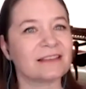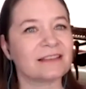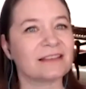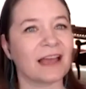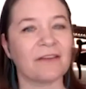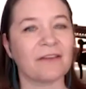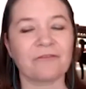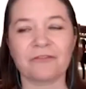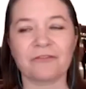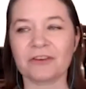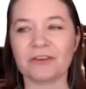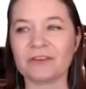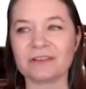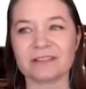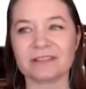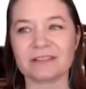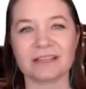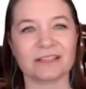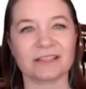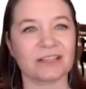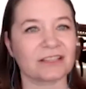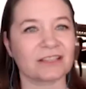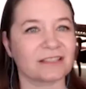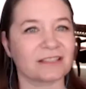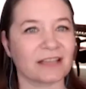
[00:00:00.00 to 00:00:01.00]
at first
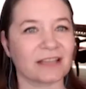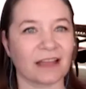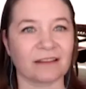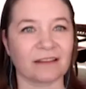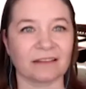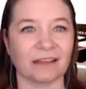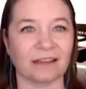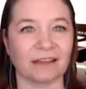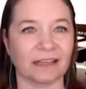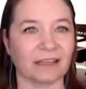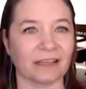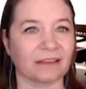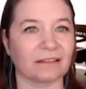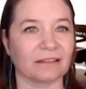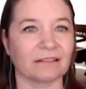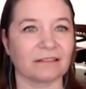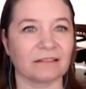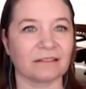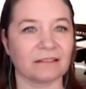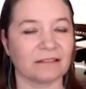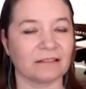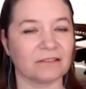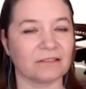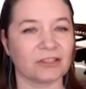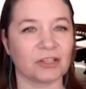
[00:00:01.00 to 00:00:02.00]
it just sounded like
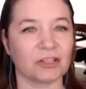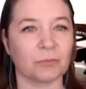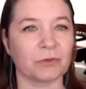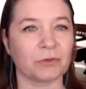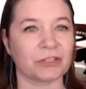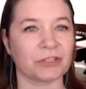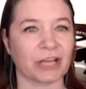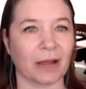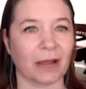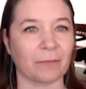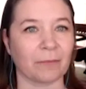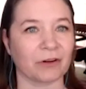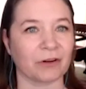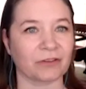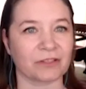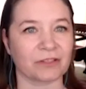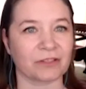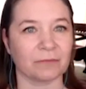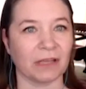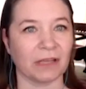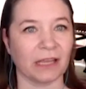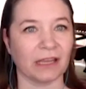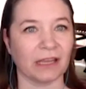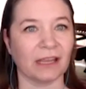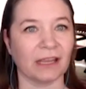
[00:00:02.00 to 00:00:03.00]
jibber jabber to
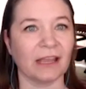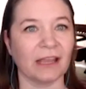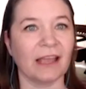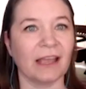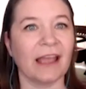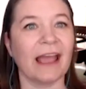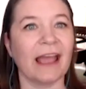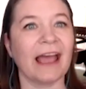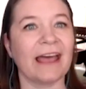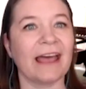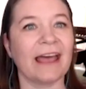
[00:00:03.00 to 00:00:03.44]
me. Mm-hmm.